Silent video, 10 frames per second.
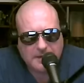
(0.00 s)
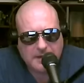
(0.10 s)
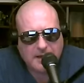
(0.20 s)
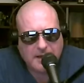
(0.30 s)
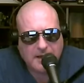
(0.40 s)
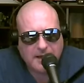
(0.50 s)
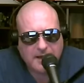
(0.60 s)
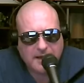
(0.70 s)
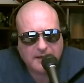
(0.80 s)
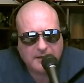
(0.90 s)

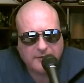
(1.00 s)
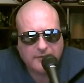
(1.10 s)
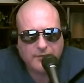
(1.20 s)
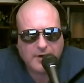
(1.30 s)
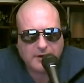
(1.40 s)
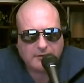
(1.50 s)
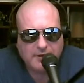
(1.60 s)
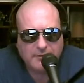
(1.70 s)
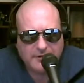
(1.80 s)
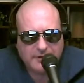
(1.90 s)
I do not
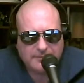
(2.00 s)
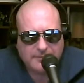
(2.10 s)
agree with it.